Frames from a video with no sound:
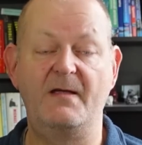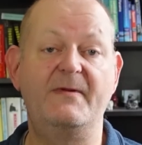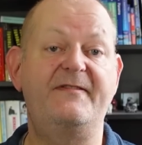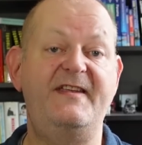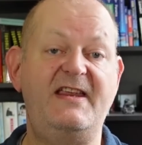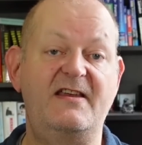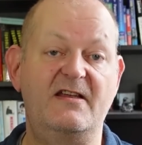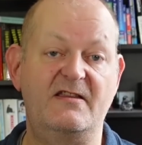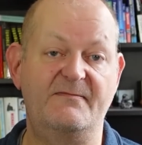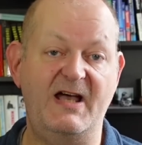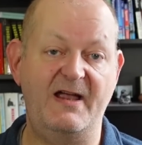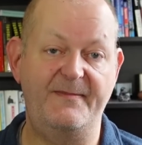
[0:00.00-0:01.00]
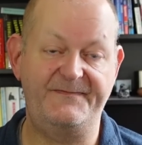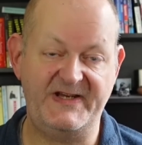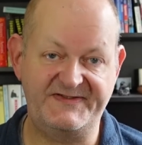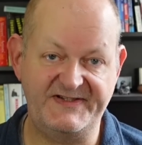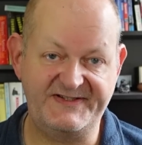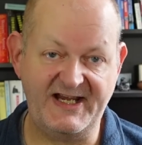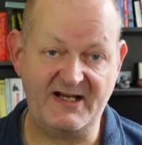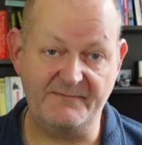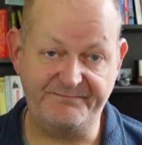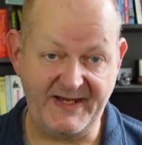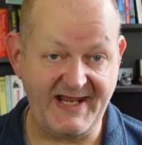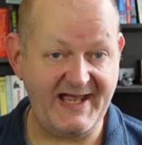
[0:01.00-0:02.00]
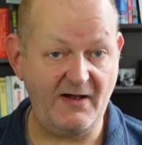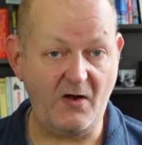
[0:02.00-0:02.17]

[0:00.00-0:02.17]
My thinking at the moment is to take a BA